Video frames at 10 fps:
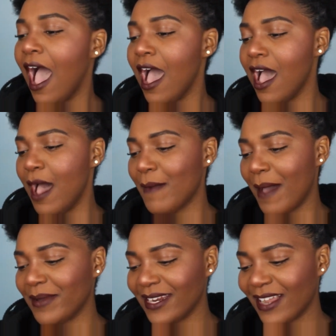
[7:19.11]

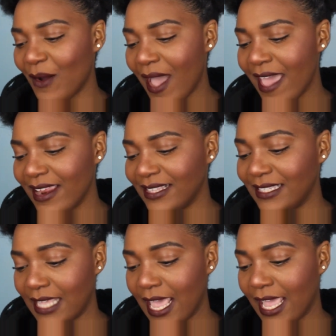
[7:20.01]
I'm gonna go ahead and
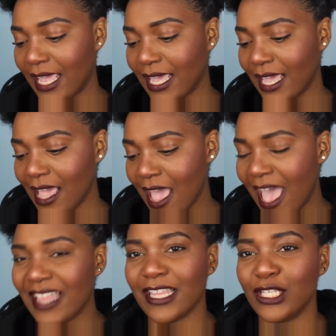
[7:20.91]
take,
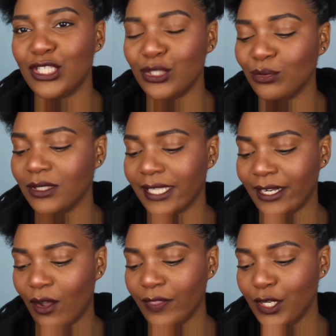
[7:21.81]
let's do
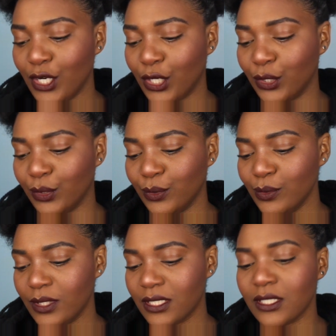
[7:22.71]
Lit on the
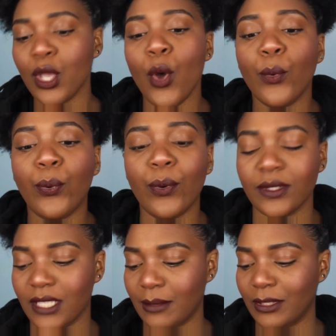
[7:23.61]
nose.
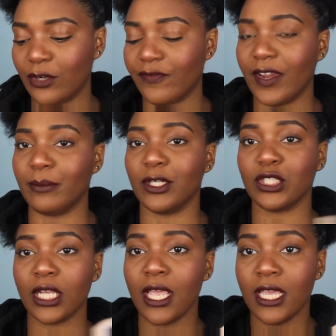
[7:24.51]
Take my little fan
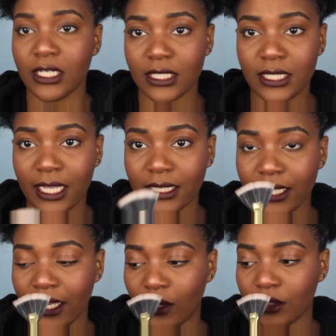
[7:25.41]
brush. Just take
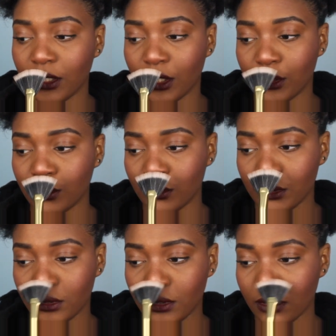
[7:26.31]
Lit on the
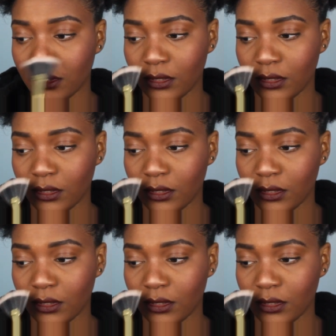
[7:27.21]
nose.